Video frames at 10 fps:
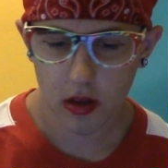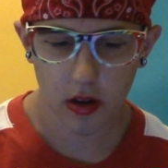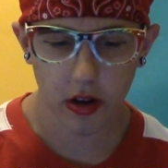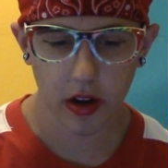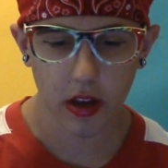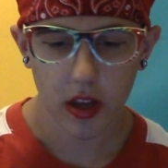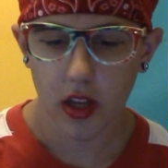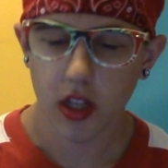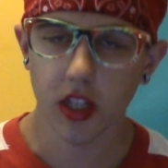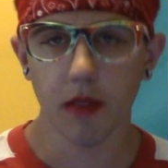Alright.
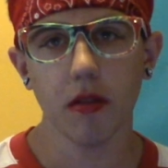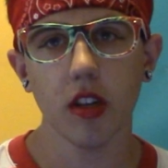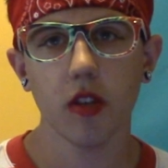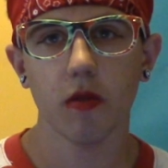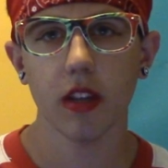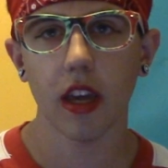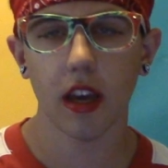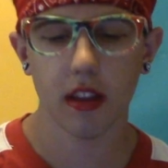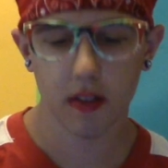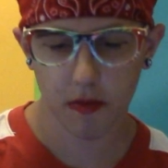Chapter
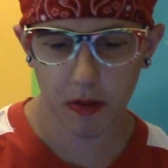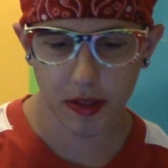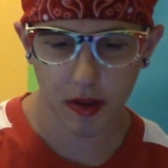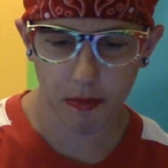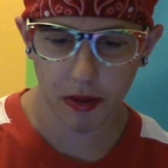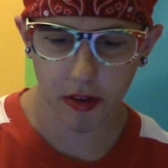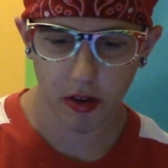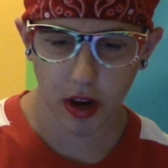28 of My Stepbrother.